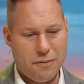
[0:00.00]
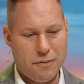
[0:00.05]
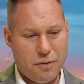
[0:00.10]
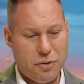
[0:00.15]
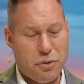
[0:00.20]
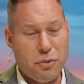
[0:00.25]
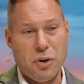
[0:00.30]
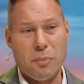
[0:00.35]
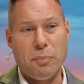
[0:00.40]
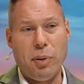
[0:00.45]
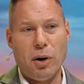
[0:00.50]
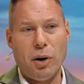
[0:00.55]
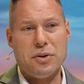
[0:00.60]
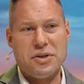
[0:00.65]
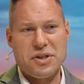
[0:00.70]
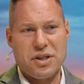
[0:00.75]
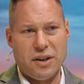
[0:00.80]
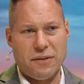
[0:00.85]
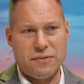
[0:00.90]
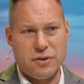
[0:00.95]
through the
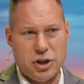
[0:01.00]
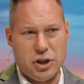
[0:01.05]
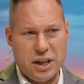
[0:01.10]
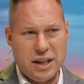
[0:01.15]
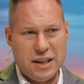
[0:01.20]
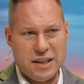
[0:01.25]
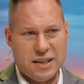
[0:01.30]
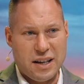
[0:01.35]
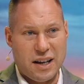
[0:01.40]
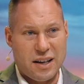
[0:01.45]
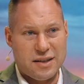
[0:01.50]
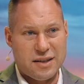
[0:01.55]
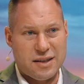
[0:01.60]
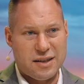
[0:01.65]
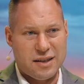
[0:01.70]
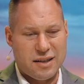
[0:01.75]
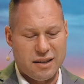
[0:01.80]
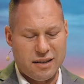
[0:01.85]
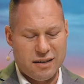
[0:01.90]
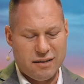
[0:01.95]
person of
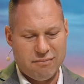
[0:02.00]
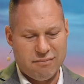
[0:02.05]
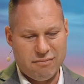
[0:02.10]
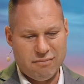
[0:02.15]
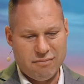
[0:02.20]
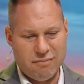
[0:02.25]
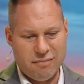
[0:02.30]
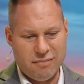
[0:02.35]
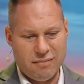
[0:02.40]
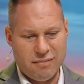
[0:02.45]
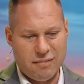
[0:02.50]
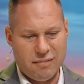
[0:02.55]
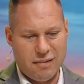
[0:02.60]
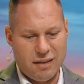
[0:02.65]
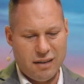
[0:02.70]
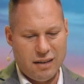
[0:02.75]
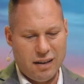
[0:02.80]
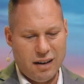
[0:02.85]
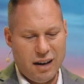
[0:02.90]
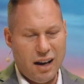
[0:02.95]
Jesus,
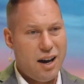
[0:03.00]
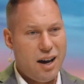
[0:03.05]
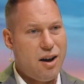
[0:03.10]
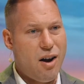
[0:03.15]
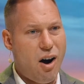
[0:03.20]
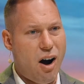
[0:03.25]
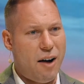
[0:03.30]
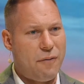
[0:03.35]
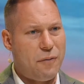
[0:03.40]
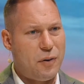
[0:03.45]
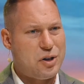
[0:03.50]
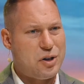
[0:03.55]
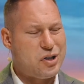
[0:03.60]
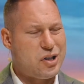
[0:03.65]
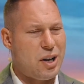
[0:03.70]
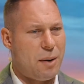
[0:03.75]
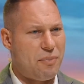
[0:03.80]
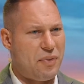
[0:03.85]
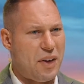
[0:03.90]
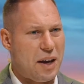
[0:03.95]
He offers
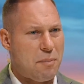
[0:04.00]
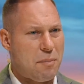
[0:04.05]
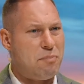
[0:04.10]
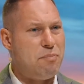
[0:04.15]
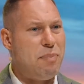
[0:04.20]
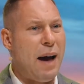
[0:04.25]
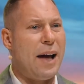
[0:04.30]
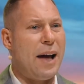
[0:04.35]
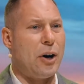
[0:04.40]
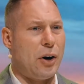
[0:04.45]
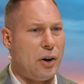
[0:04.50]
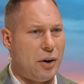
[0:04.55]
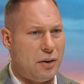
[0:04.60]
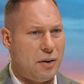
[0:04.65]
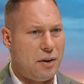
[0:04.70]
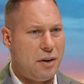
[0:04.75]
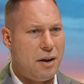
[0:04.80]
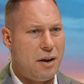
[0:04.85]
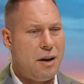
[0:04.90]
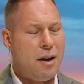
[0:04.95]
something better,
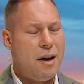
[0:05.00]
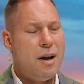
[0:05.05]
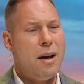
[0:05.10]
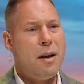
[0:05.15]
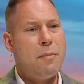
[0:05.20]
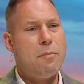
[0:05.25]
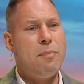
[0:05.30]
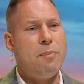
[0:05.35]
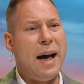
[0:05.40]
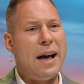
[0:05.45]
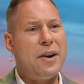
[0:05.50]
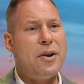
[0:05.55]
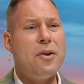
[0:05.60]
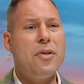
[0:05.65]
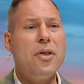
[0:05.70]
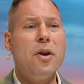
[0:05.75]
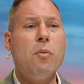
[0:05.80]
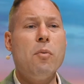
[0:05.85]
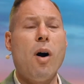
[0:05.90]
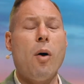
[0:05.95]
better
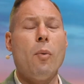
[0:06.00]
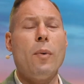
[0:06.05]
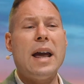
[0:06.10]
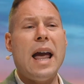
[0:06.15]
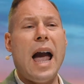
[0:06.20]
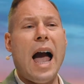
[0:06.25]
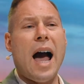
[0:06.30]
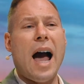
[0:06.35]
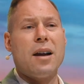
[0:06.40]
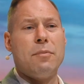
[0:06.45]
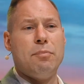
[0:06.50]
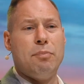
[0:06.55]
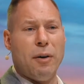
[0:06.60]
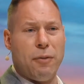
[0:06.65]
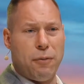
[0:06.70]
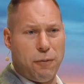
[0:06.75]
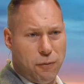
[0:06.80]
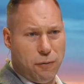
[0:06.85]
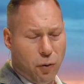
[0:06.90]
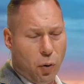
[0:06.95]
than what we had
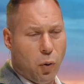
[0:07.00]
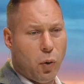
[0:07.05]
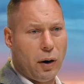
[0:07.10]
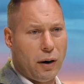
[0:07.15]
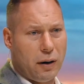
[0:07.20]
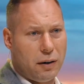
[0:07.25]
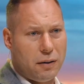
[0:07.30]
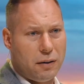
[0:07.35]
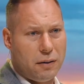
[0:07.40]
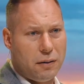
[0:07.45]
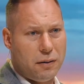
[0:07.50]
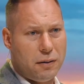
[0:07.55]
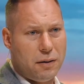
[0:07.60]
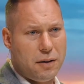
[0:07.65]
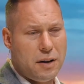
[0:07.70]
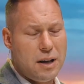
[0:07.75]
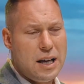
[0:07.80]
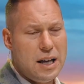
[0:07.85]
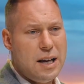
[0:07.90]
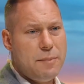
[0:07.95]
before.
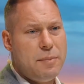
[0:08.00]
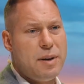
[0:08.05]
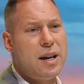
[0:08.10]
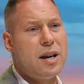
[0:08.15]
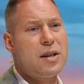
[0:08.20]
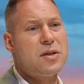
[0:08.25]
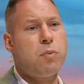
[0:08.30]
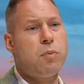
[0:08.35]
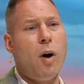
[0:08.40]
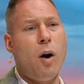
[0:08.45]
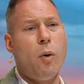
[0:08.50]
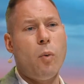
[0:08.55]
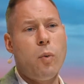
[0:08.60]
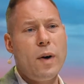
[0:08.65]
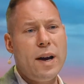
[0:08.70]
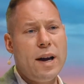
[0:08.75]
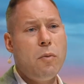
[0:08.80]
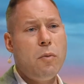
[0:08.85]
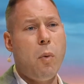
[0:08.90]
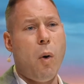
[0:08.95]
Because what
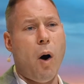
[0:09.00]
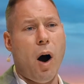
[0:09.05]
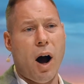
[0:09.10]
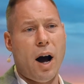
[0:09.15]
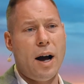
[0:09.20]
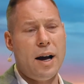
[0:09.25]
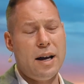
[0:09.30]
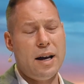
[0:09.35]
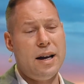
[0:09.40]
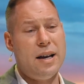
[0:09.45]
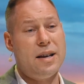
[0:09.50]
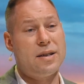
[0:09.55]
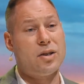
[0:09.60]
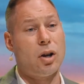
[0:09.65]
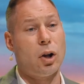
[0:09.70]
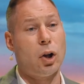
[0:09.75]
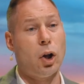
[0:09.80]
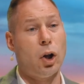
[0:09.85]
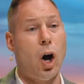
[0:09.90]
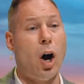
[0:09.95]
we want
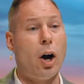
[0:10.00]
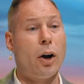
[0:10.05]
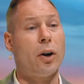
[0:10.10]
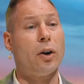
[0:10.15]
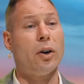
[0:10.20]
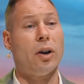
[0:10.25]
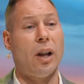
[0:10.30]
is longer